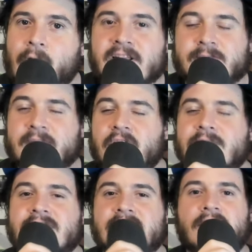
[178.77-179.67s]
And it's been no
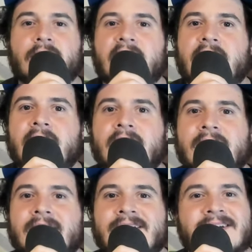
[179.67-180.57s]
secret
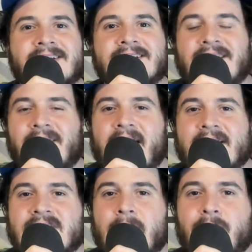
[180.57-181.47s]
the
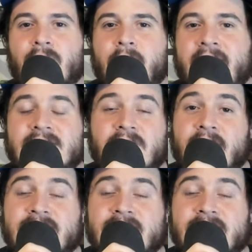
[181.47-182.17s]
last couple of weeks, honestly,